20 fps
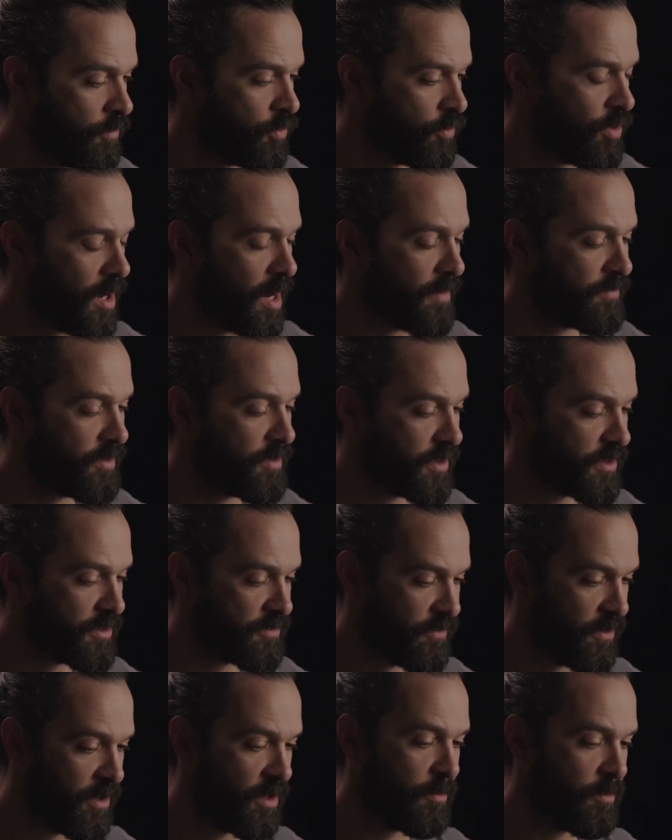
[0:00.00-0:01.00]
Crafting
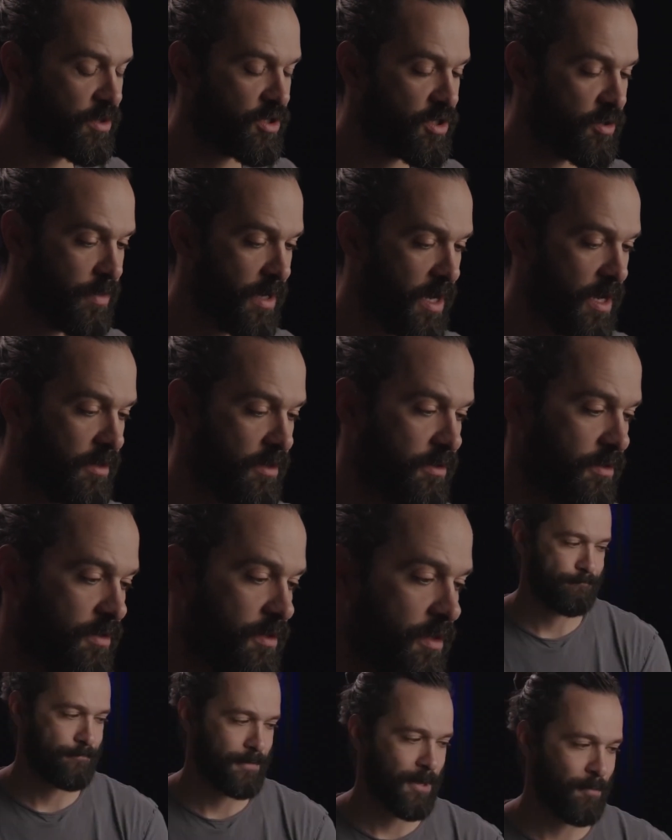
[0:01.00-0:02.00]
is very much
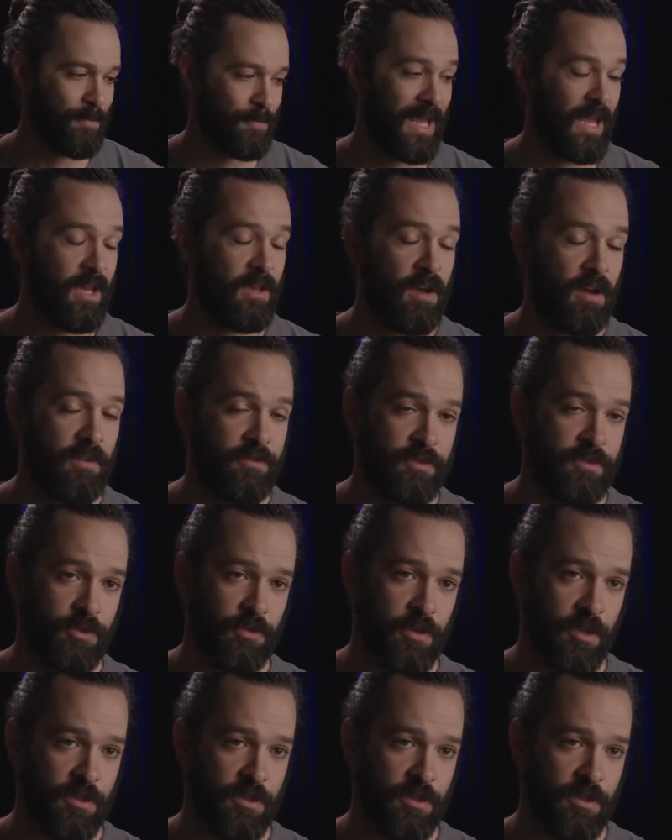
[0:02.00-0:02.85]
about a payoff to